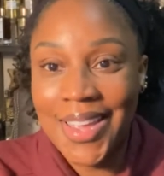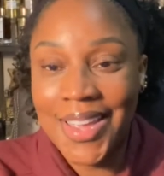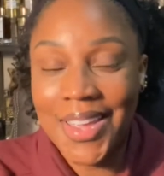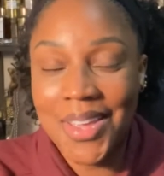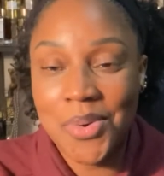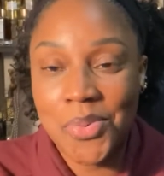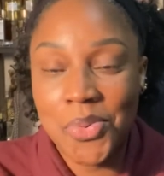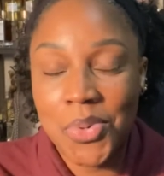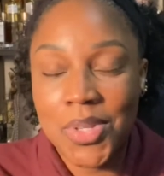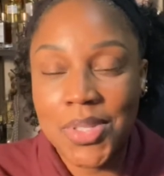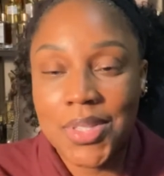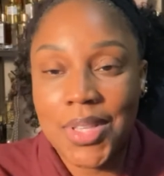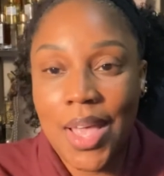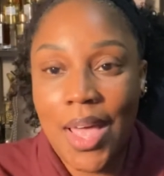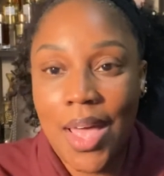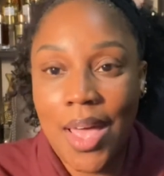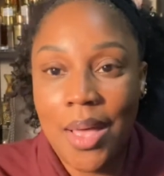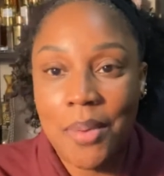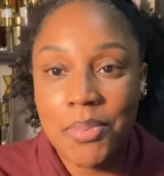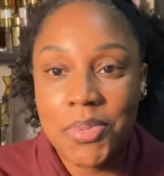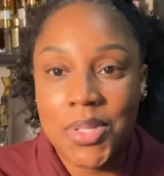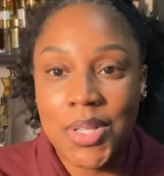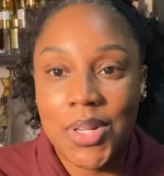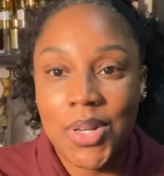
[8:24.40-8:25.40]
It was
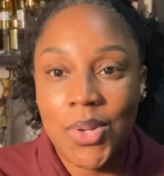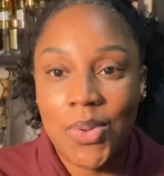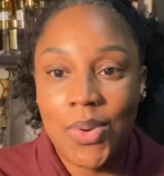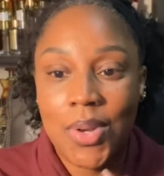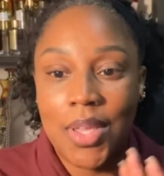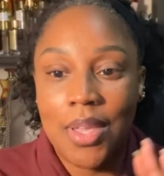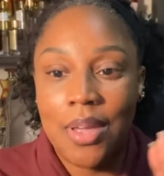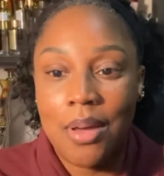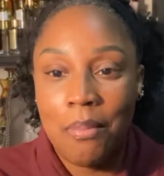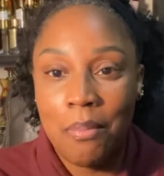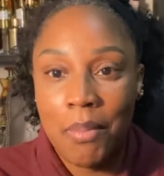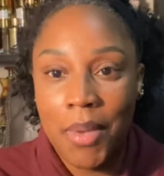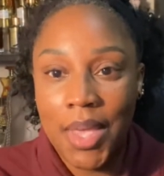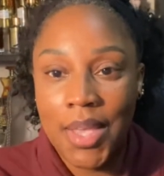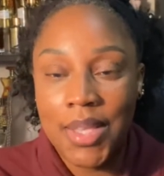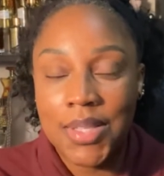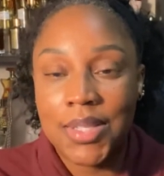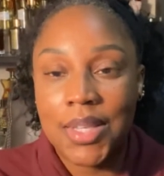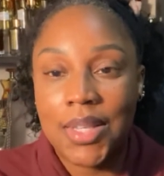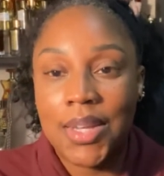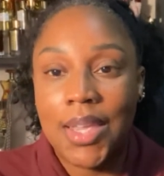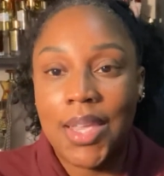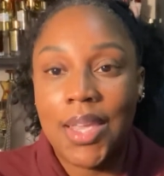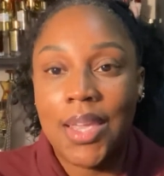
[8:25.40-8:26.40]
absolutely
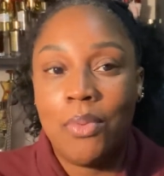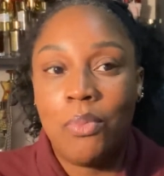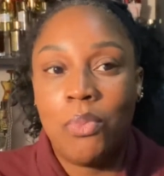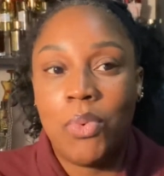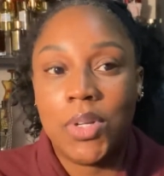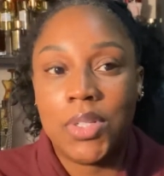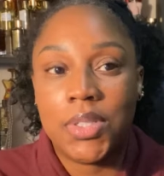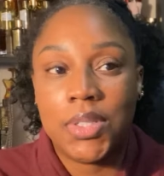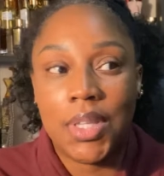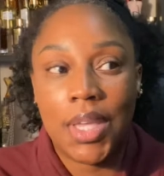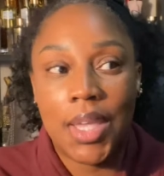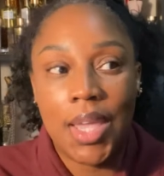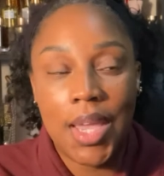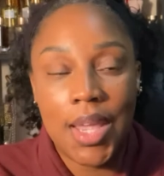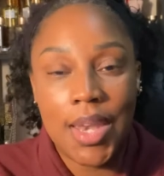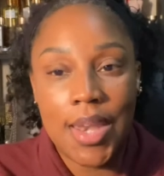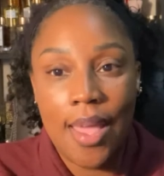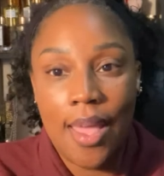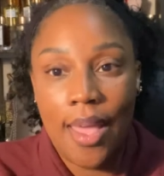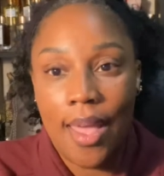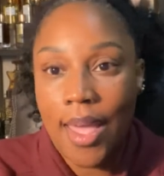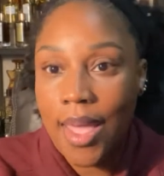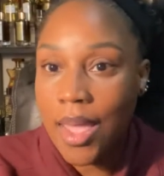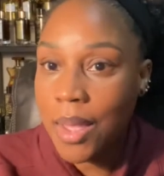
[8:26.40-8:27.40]
amazing.
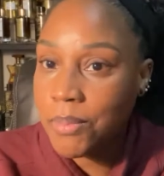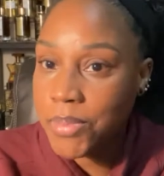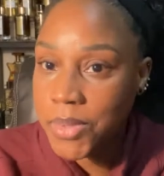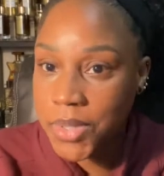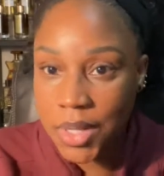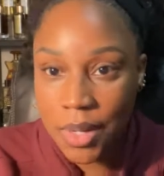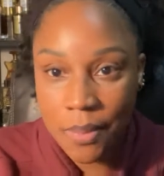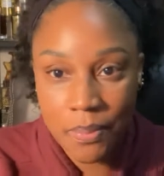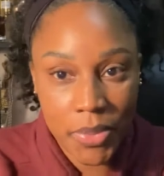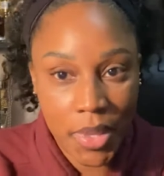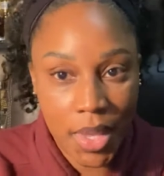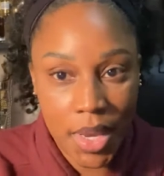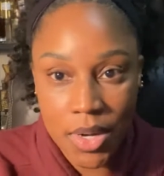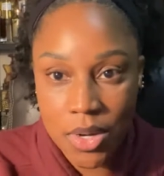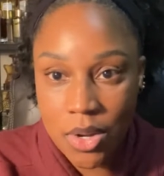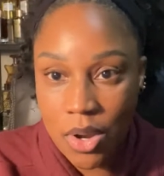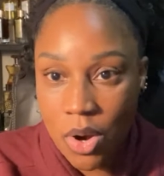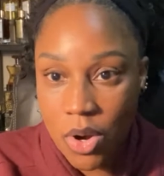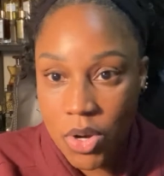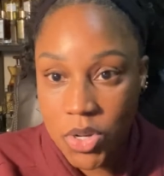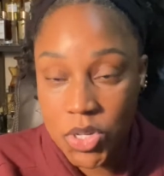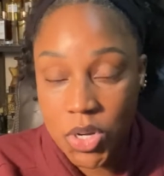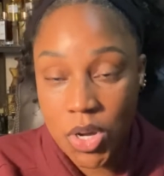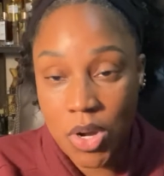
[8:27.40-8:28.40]
It amped up that
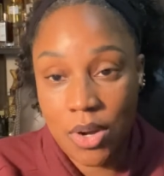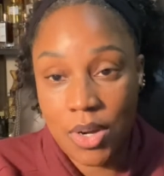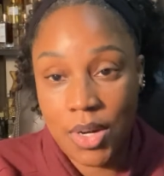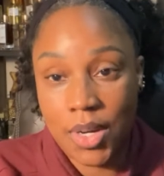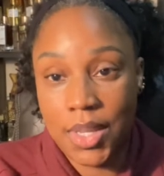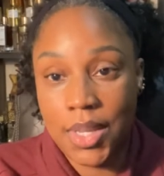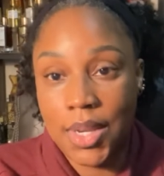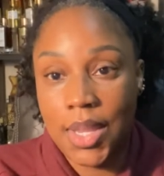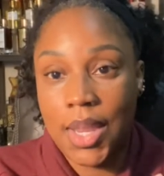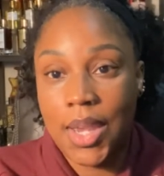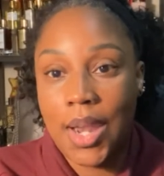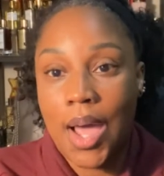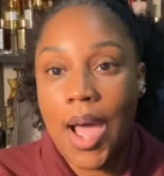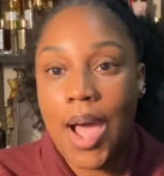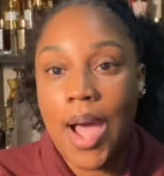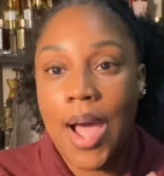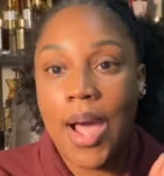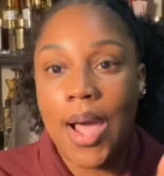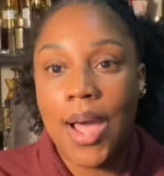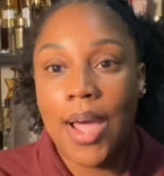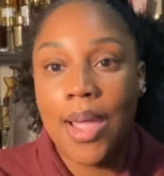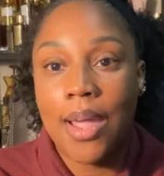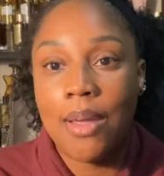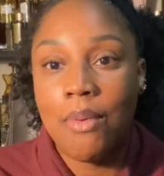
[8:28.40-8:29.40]
dark chocolate, and
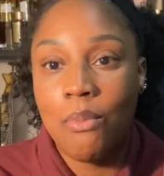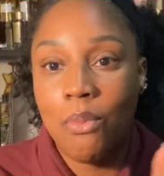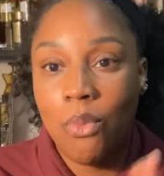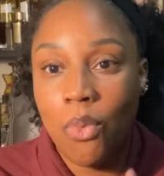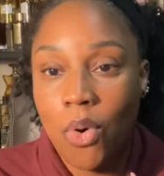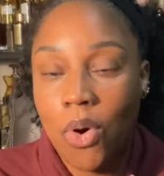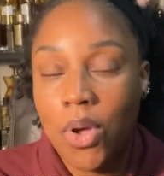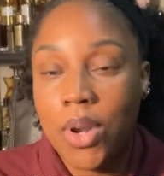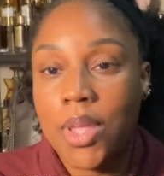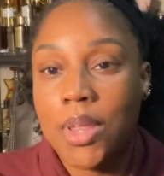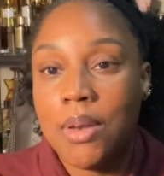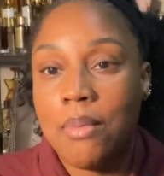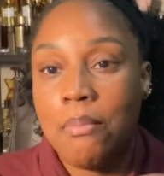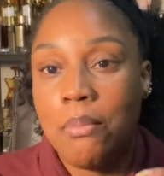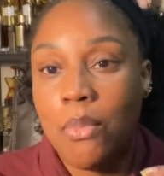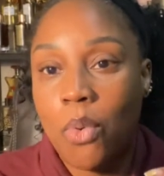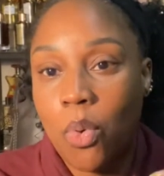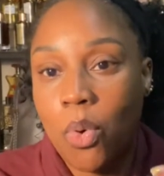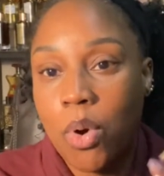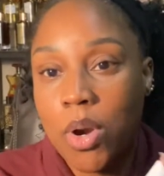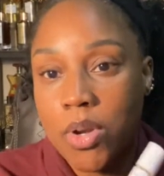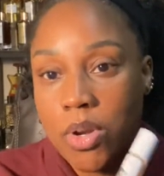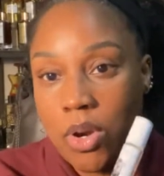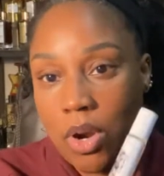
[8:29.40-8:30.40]
I wanted
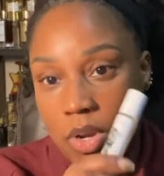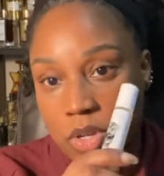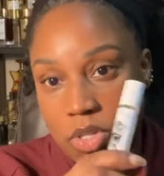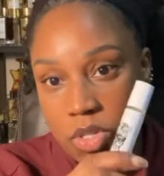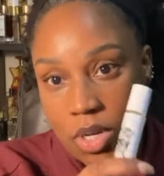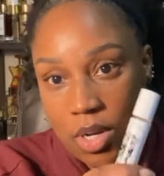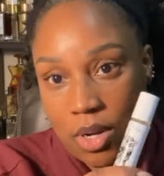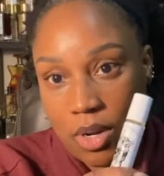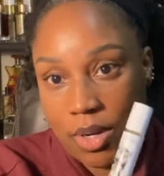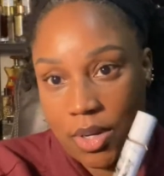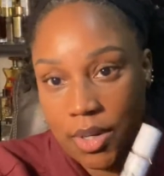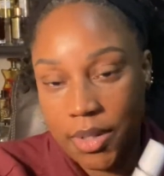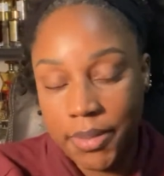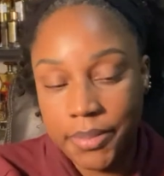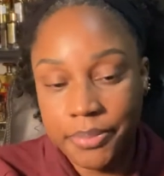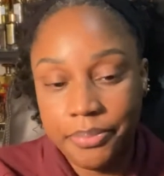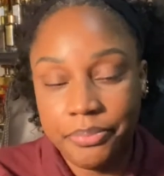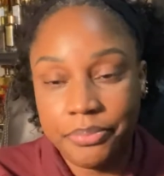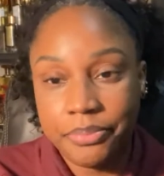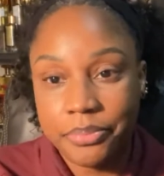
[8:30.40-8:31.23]
more dark chocolate.